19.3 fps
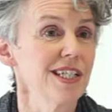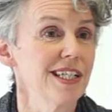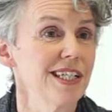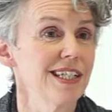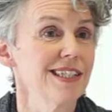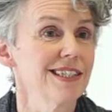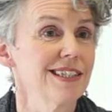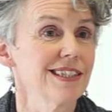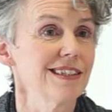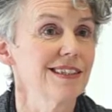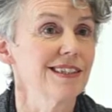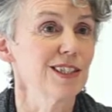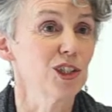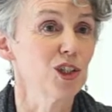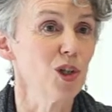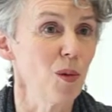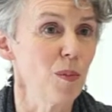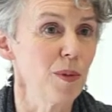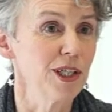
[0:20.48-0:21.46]
in it as a
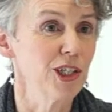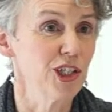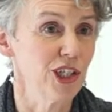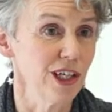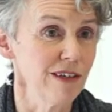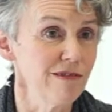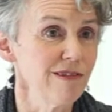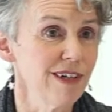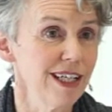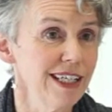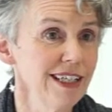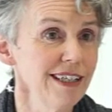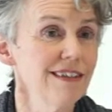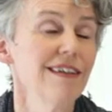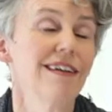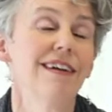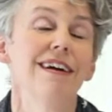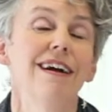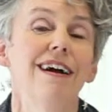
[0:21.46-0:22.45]
topic generally.
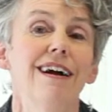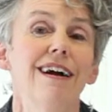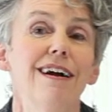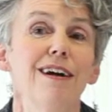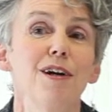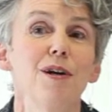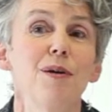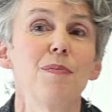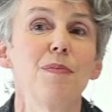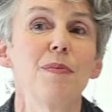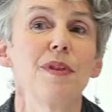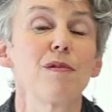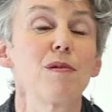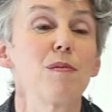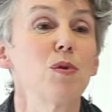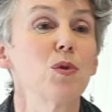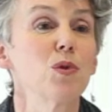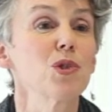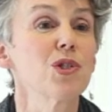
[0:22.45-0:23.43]
There are
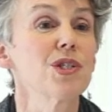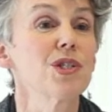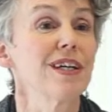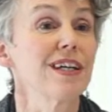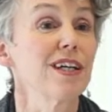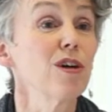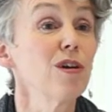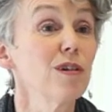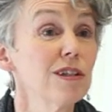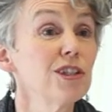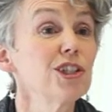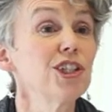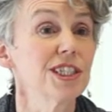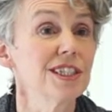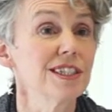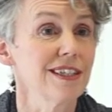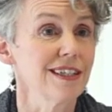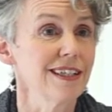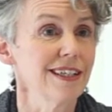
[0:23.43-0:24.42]
more
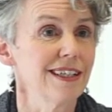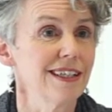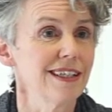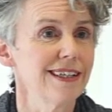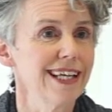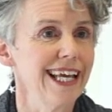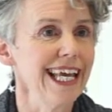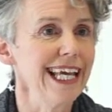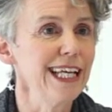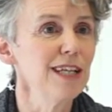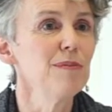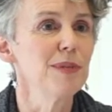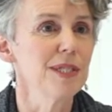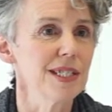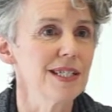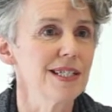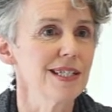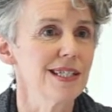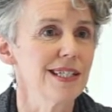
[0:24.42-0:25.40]
psychologists, I think, in
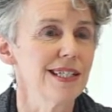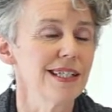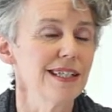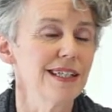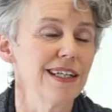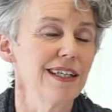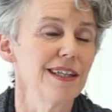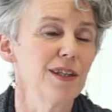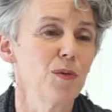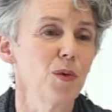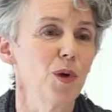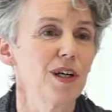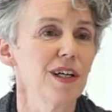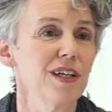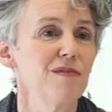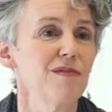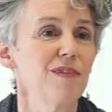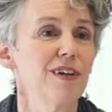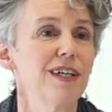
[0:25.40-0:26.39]
business and in the
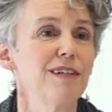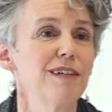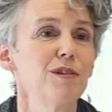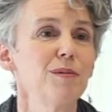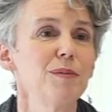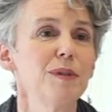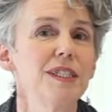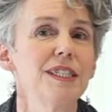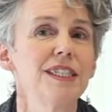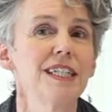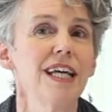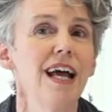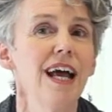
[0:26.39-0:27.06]
work environment.